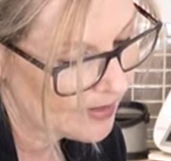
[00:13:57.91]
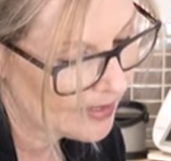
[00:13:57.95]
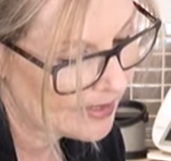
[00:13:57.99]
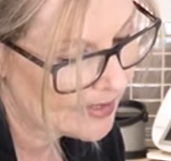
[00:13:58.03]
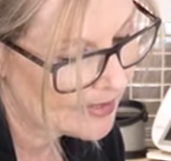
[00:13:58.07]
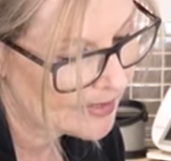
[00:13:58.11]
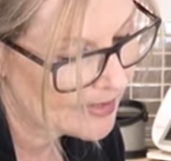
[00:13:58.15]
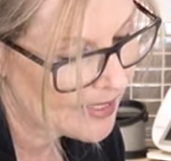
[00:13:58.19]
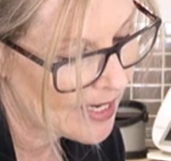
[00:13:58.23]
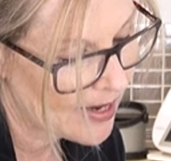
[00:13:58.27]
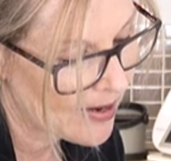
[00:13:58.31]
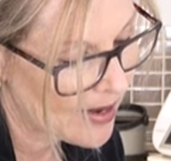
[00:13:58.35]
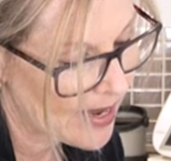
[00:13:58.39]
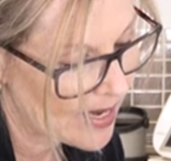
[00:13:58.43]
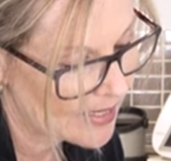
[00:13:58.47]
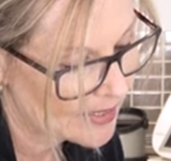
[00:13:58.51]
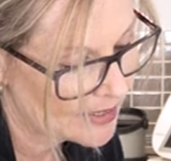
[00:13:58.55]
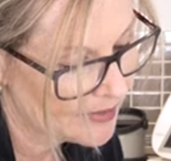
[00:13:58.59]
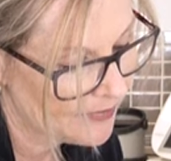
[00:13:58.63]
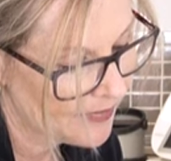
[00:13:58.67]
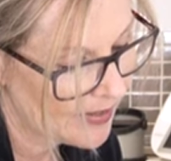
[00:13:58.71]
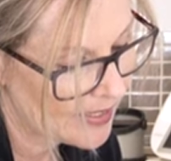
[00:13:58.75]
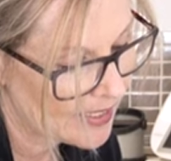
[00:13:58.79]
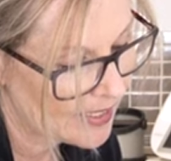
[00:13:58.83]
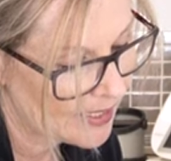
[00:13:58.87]
is now
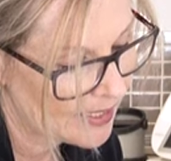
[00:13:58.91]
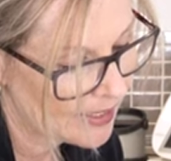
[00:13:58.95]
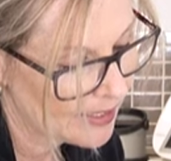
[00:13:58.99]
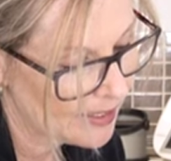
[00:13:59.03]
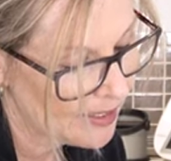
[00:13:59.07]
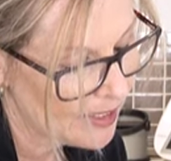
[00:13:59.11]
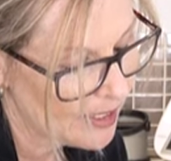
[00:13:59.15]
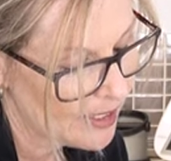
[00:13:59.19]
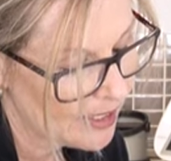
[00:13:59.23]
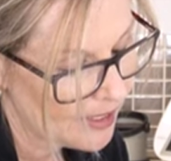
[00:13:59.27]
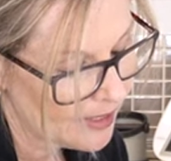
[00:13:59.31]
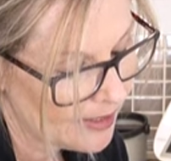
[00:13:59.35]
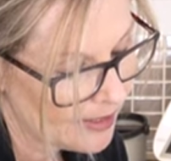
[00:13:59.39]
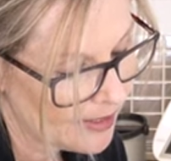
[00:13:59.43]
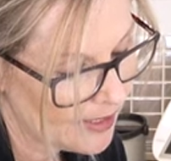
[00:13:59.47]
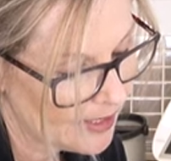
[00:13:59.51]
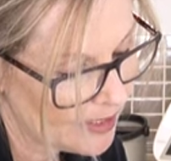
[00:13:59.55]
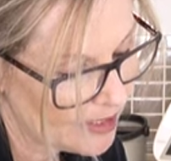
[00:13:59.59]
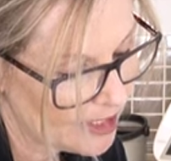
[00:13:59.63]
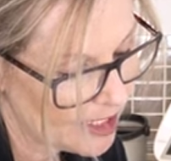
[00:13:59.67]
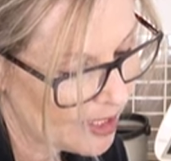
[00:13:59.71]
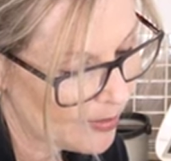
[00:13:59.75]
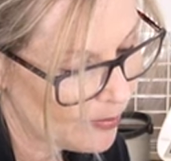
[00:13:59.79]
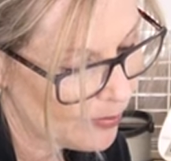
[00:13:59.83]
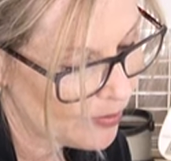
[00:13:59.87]
activating the
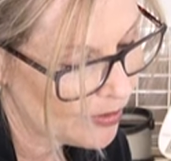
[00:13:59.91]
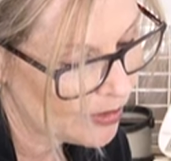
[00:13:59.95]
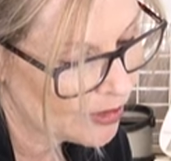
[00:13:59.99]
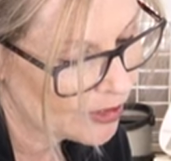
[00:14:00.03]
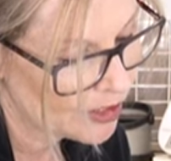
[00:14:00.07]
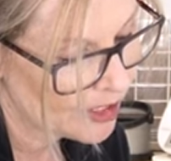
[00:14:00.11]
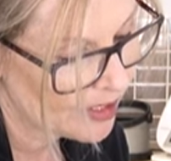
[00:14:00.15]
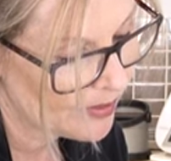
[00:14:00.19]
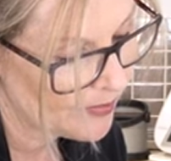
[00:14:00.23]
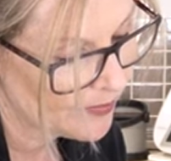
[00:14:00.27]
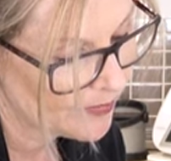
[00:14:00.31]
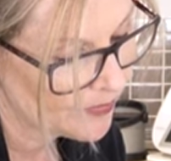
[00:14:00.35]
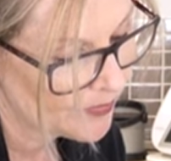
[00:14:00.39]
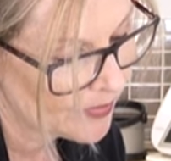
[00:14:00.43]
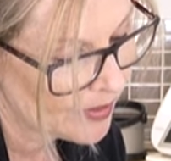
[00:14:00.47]
temperature.